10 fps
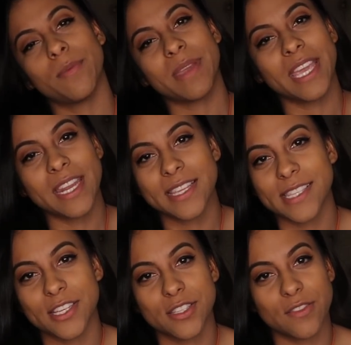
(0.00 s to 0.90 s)
beginning
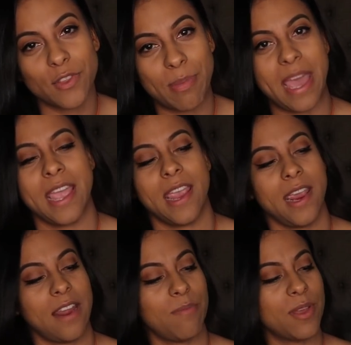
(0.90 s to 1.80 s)
stages of the
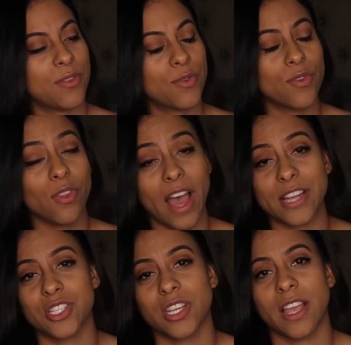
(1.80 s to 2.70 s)
pain. I've been through the
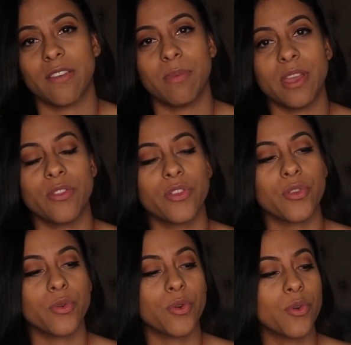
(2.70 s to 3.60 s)
latching. I've been
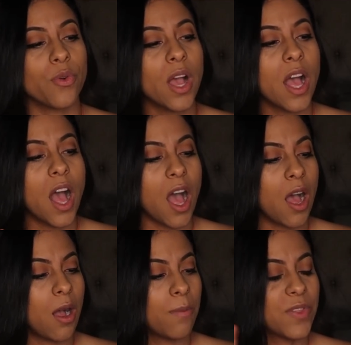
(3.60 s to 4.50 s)
through
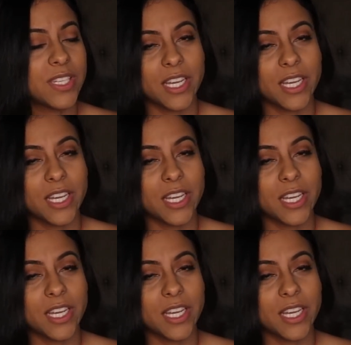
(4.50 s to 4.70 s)
the